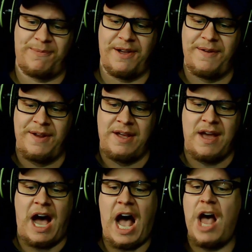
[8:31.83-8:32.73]
But
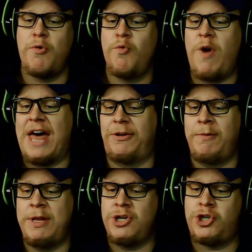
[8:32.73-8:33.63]
I rather
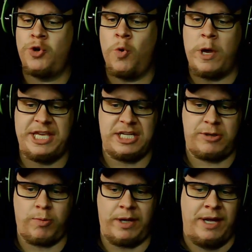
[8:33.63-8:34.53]
enjoyed this
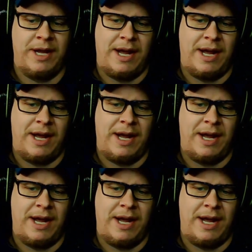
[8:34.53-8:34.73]
one.